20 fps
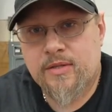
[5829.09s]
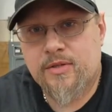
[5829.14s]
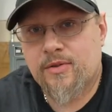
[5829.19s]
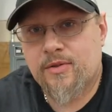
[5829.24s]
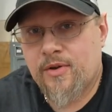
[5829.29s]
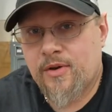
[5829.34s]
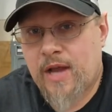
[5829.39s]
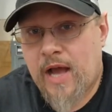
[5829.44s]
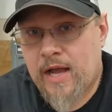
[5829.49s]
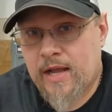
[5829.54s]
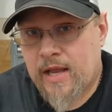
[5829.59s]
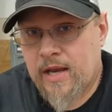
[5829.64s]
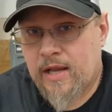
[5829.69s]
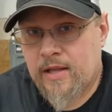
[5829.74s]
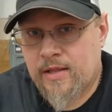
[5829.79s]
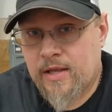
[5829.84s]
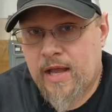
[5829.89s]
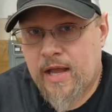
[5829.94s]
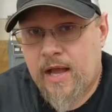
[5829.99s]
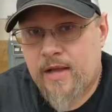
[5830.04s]
So they're not
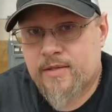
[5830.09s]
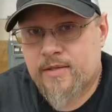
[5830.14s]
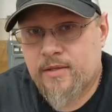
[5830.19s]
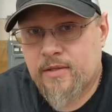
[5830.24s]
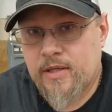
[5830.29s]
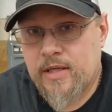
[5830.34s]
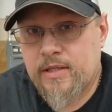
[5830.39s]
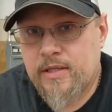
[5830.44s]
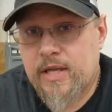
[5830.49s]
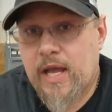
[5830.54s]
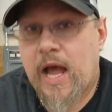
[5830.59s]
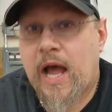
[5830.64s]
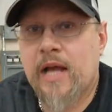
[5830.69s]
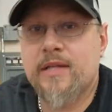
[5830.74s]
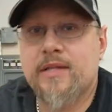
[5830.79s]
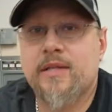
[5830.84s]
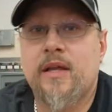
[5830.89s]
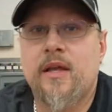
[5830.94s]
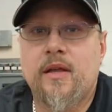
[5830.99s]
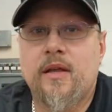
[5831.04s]
getting the gasoline
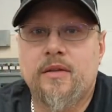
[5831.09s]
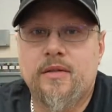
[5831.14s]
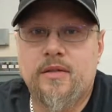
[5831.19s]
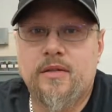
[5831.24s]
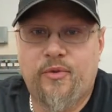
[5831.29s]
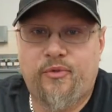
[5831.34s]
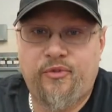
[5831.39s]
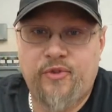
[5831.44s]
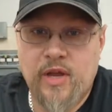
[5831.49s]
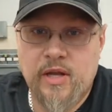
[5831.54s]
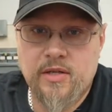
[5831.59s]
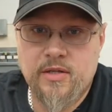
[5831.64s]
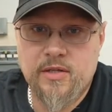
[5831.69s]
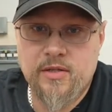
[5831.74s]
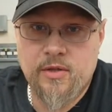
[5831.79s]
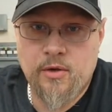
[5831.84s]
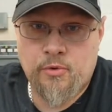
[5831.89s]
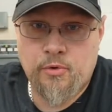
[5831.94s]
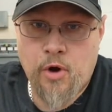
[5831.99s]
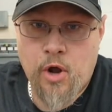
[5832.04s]
tax to fix
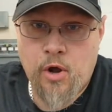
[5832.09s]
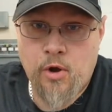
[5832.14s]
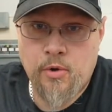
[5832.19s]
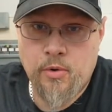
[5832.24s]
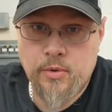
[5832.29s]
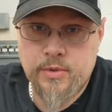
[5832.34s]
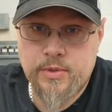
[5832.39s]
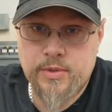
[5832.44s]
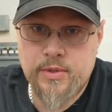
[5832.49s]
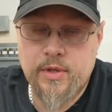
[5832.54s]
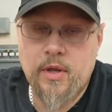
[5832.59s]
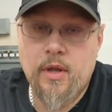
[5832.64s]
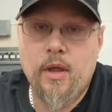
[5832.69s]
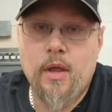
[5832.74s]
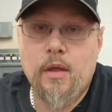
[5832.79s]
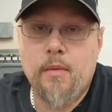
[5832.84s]
the roads.